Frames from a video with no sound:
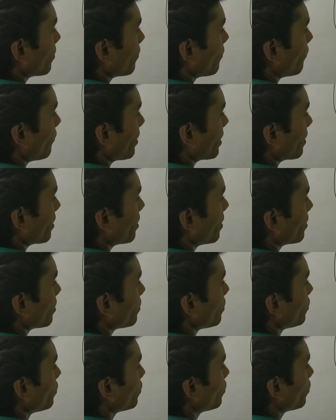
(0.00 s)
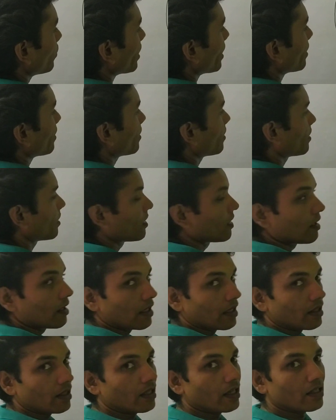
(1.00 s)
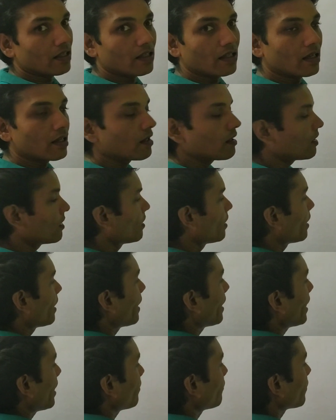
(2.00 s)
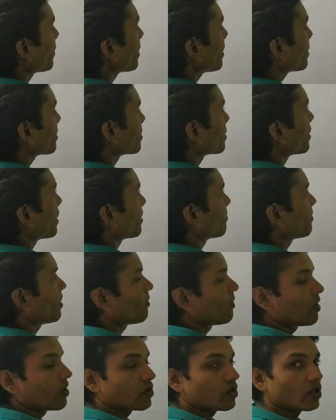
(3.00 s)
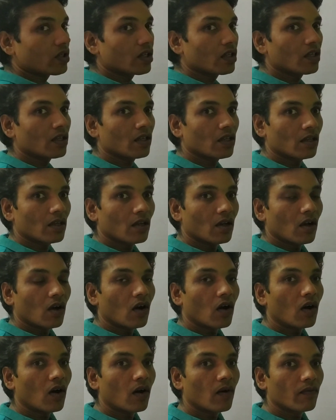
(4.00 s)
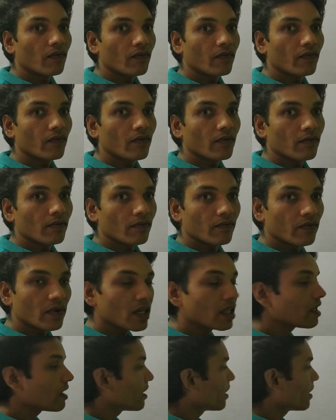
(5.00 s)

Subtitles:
vector un. Then the average thermal velocity of free